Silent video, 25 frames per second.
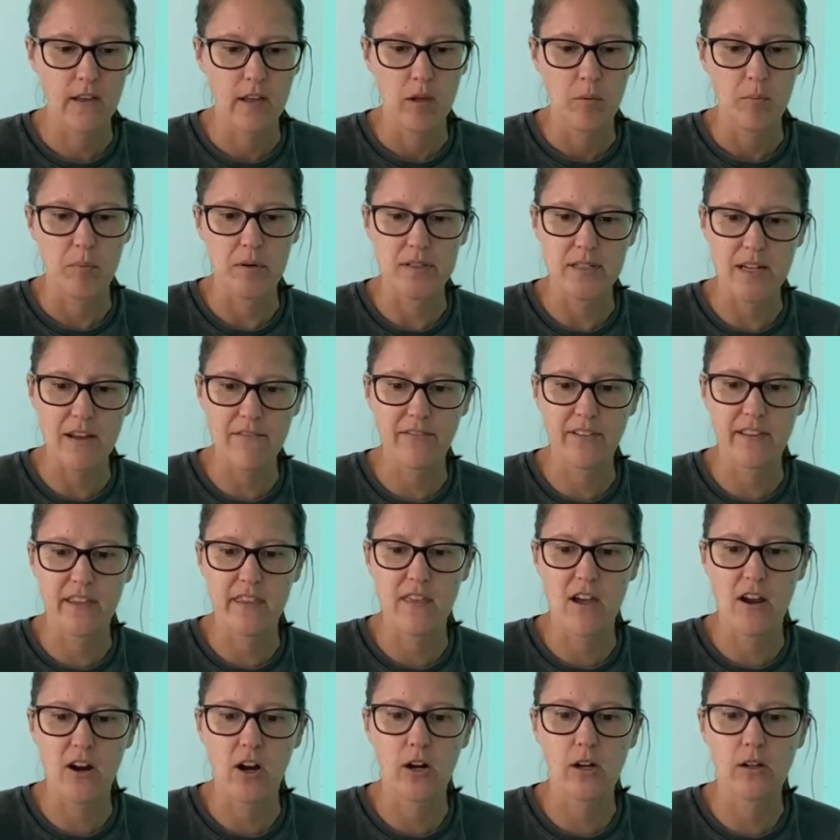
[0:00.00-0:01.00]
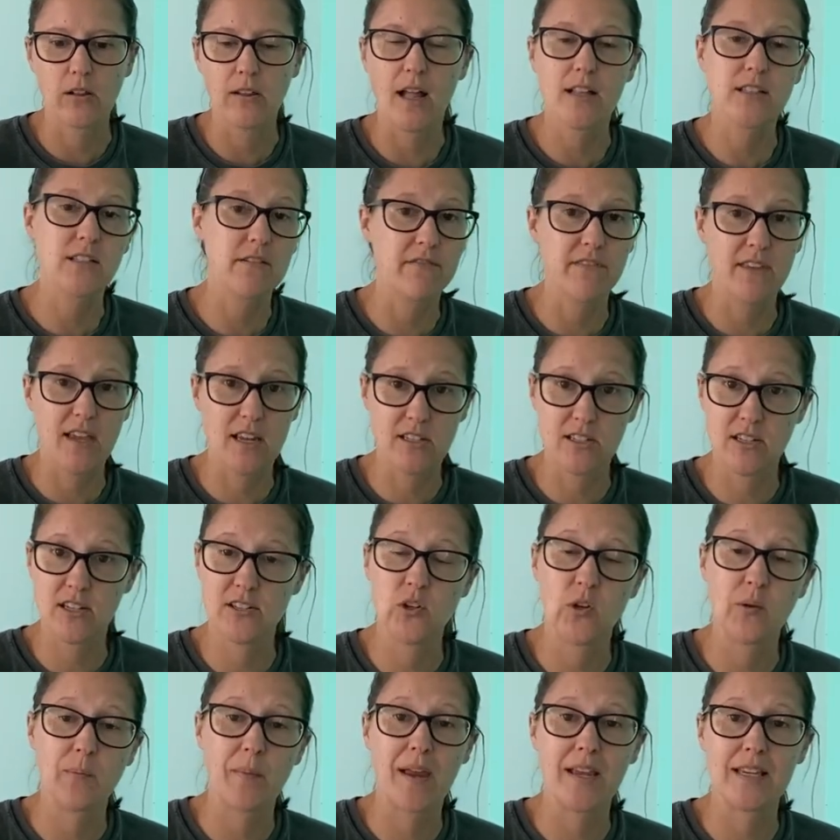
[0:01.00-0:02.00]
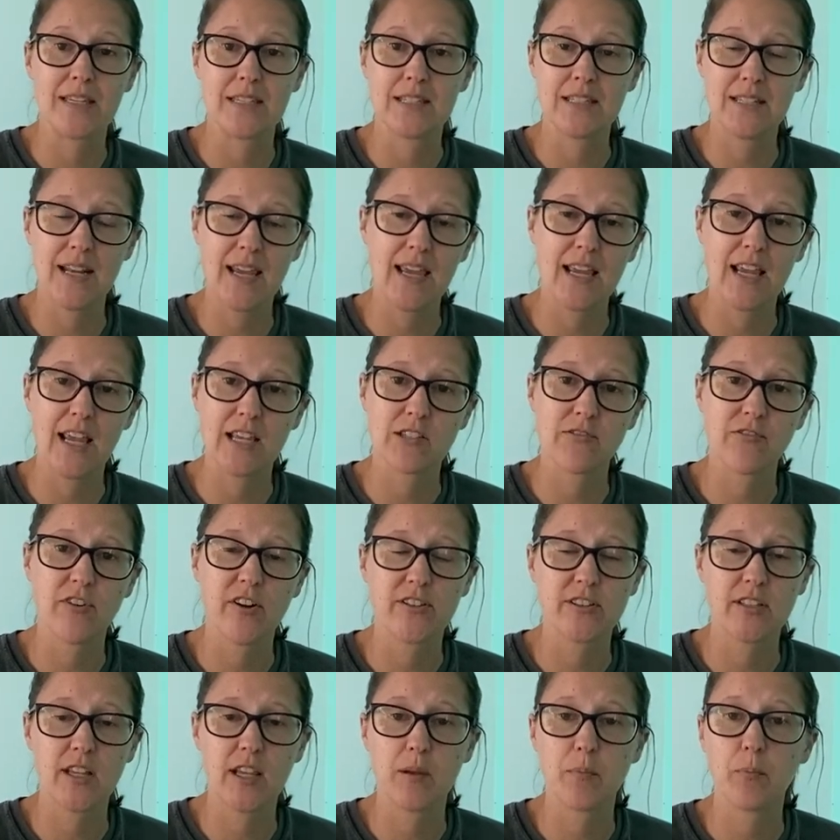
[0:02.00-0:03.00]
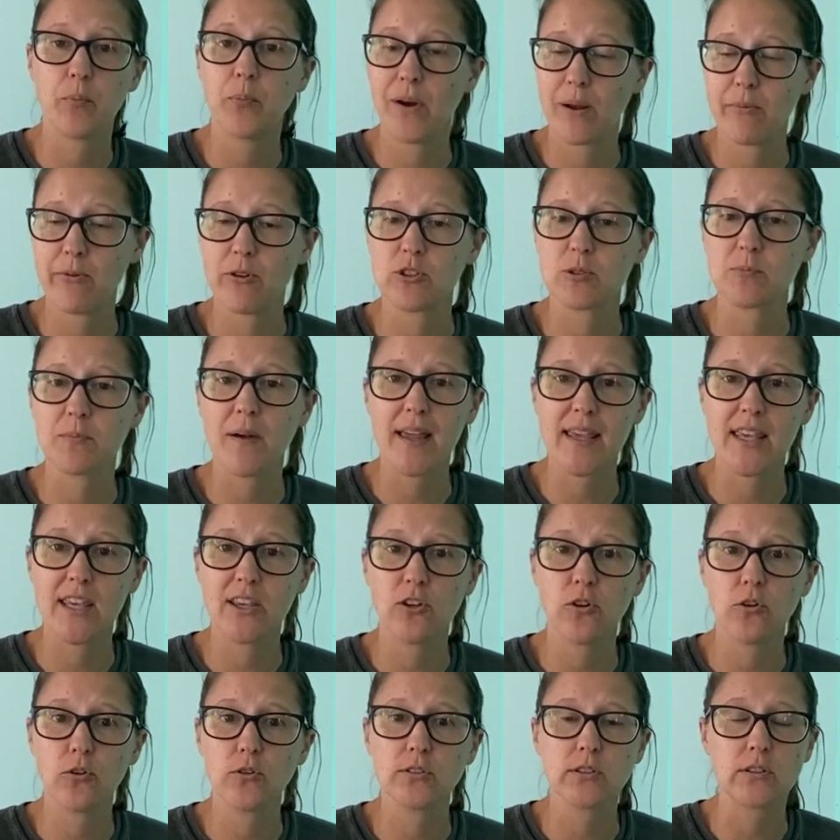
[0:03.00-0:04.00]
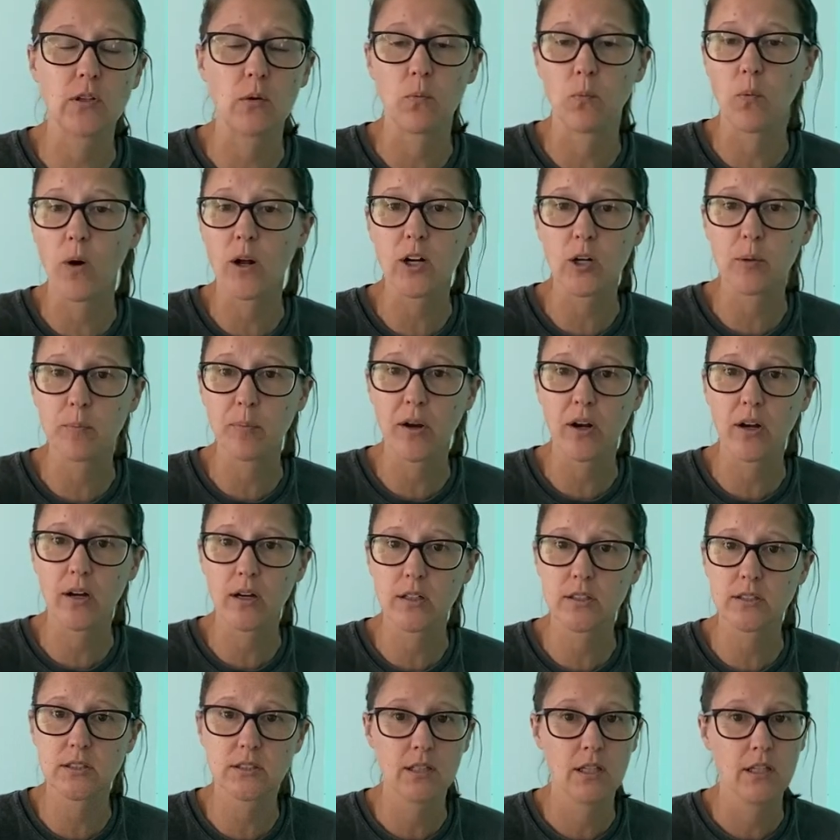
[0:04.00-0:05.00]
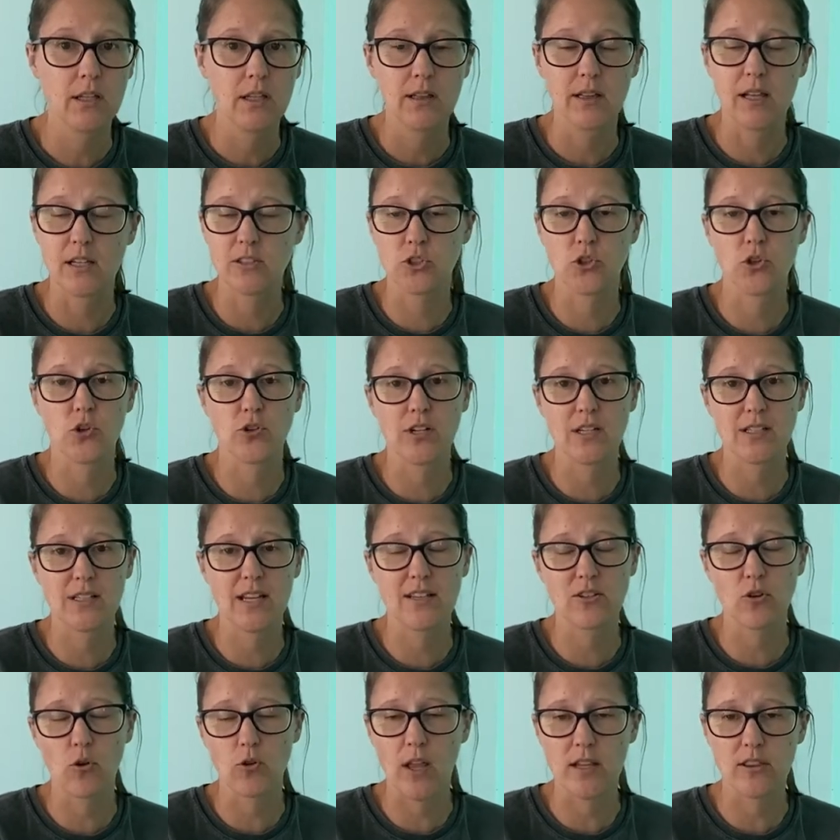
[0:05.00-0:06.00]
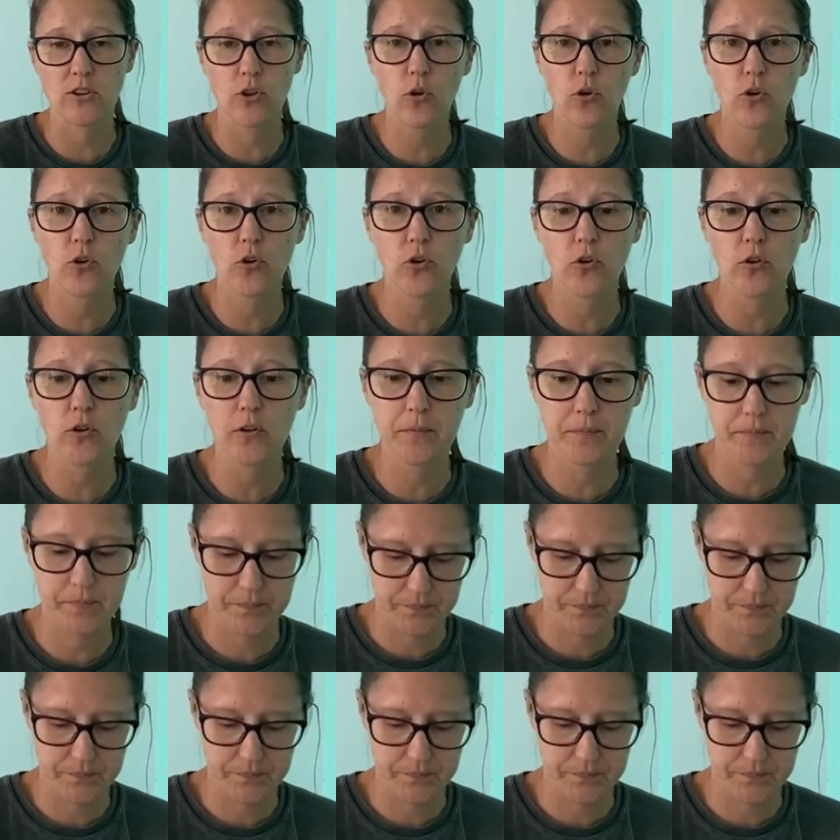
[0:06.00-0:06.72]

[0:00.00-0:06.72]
but definitely there are lots of things to do in my state as far as like Pueblos Mágicos and water parks, Las Grutas de Tolantongo.